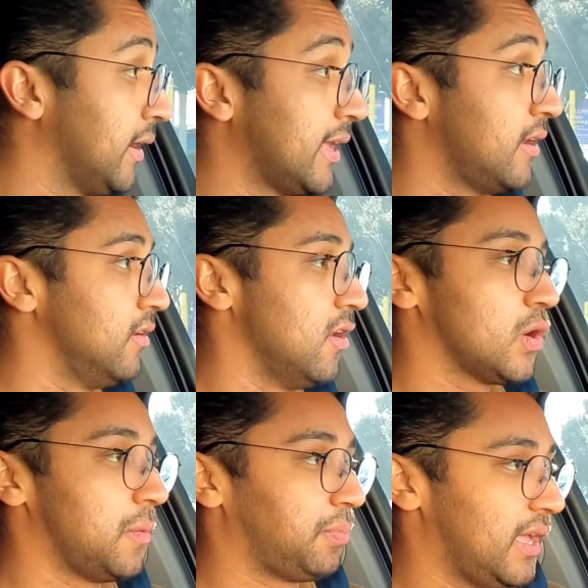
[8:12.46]
But again,
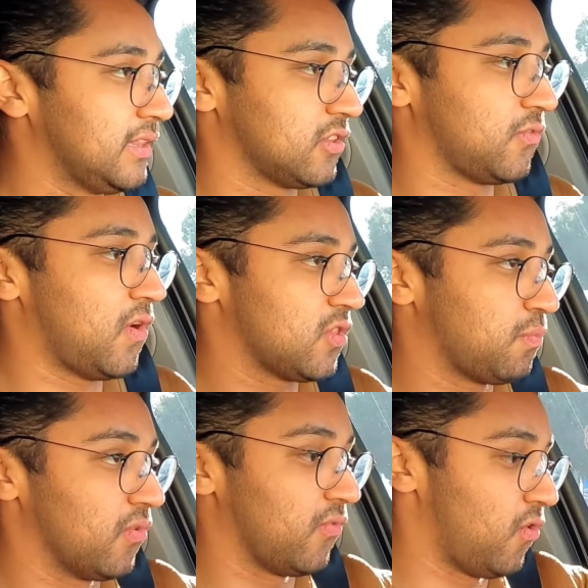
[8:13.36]
no complaints as far
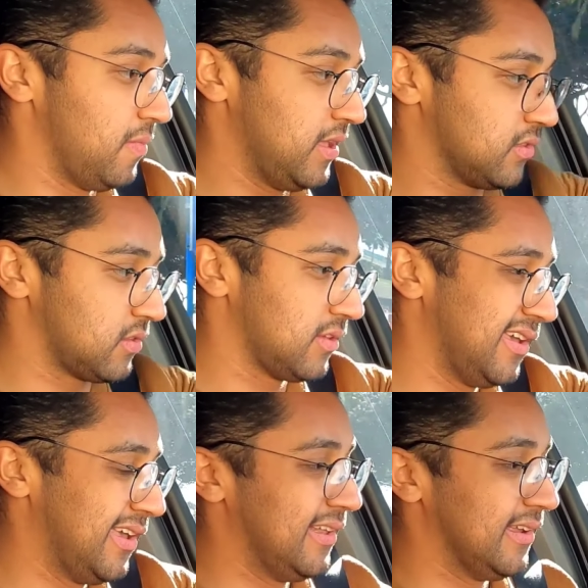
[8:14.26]
as performance.
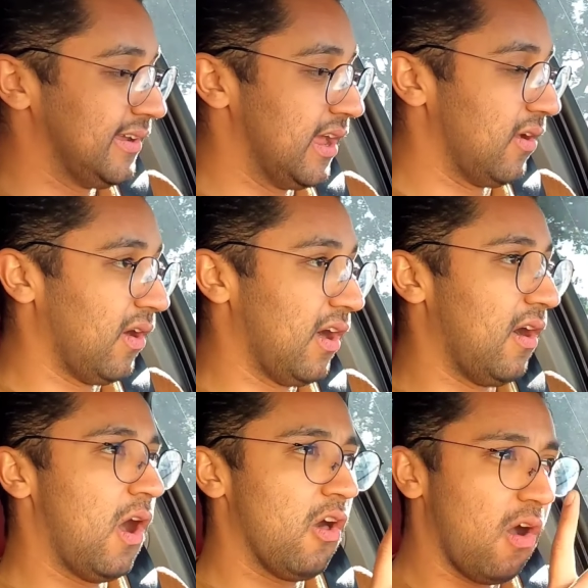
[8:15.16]
You
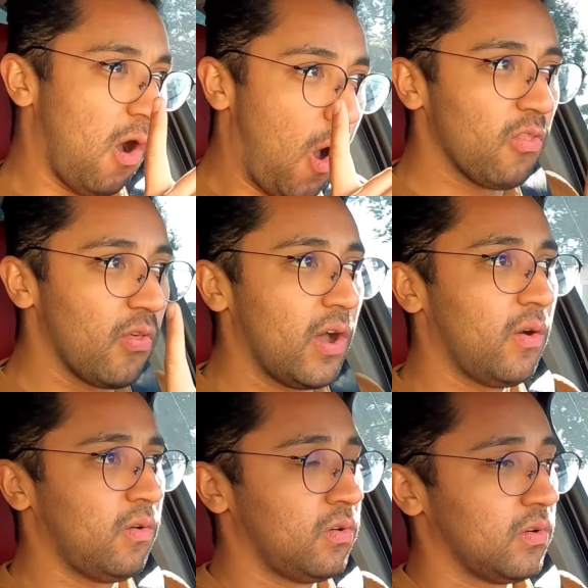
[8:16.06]
know,
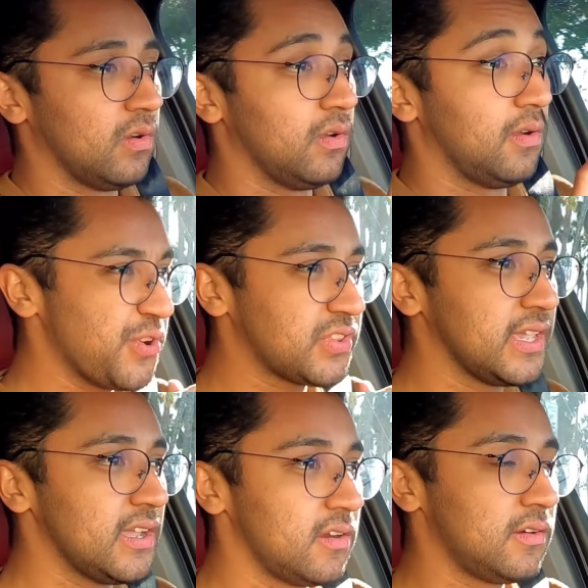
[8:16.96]
although
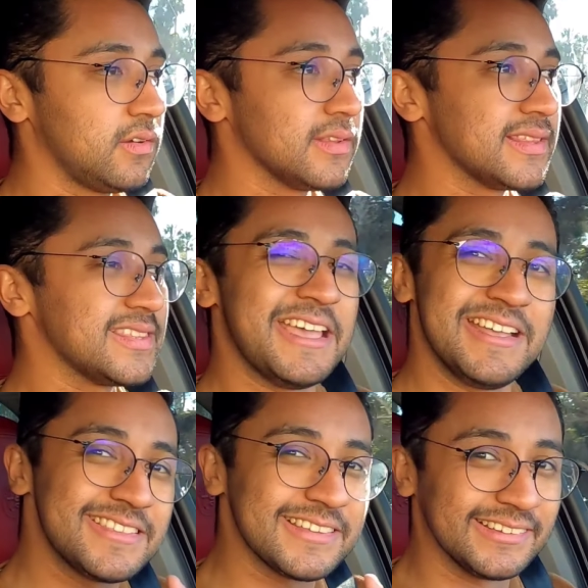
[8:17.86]
first gear
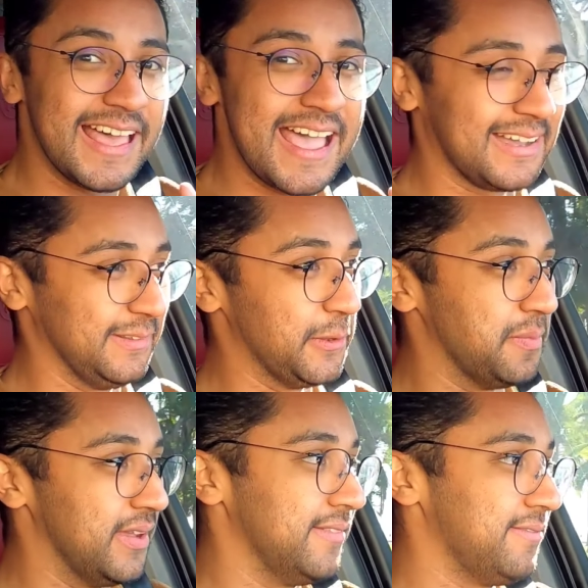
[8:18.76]
tends to lag a
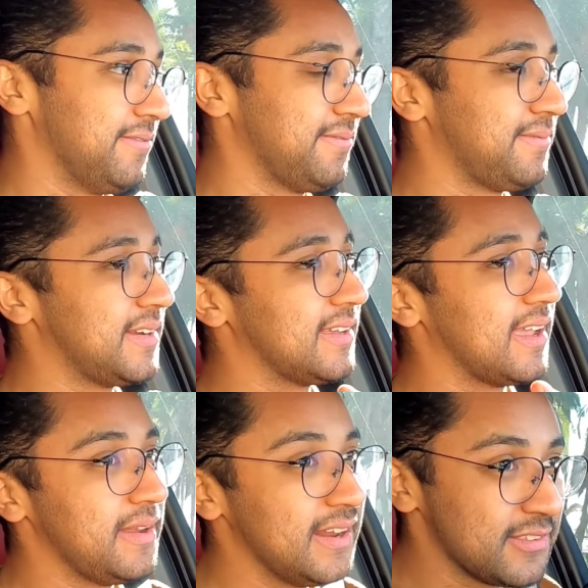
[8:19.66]
little bit, but
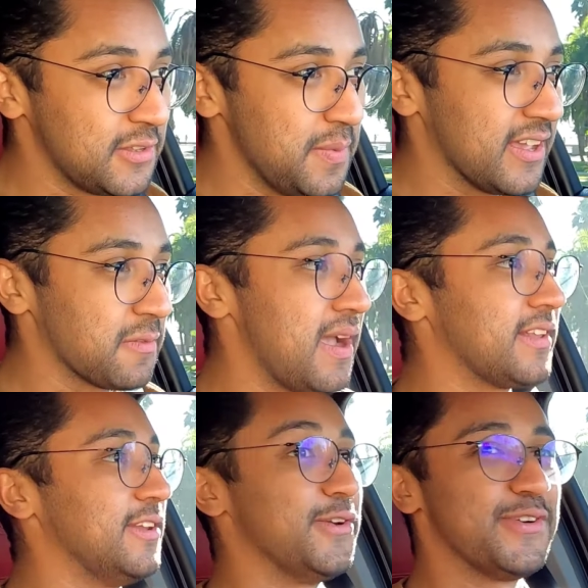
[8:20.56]
I mean, it's to be
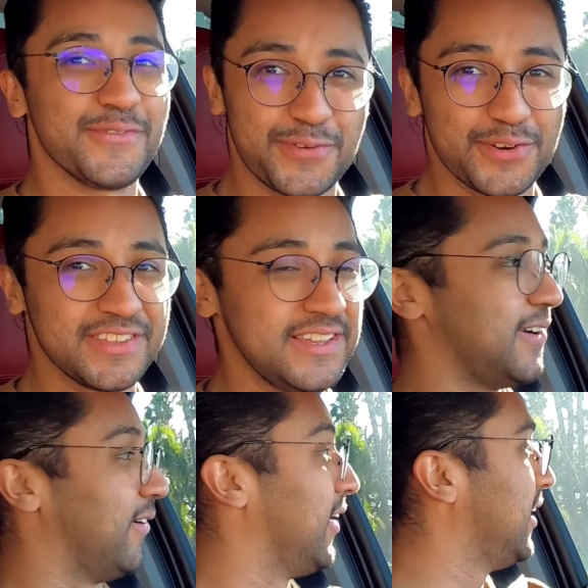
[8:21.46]
expected. You're in first
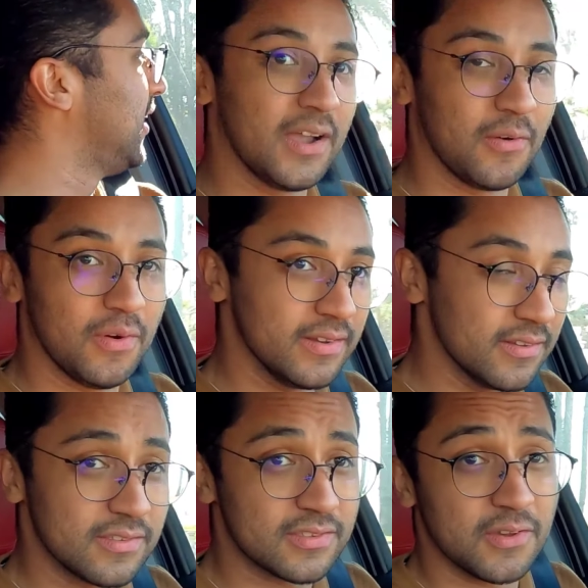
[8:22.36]
gear, right? Not
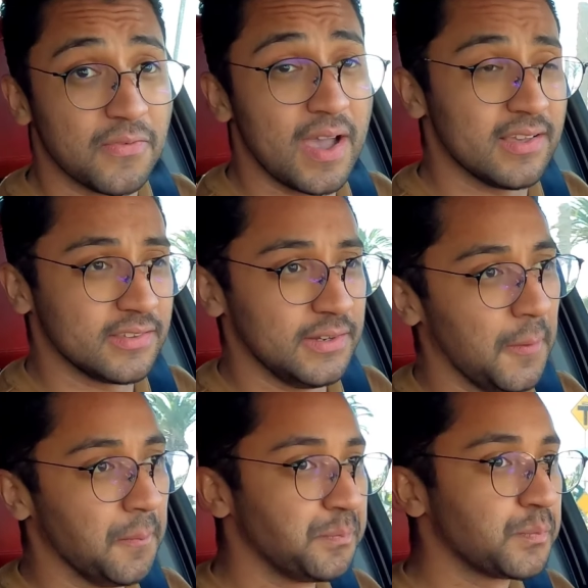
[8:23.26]
going so fast, you
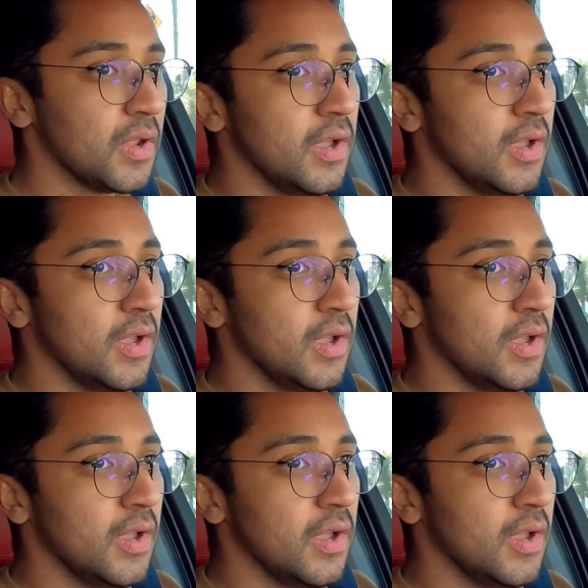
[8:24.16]
know?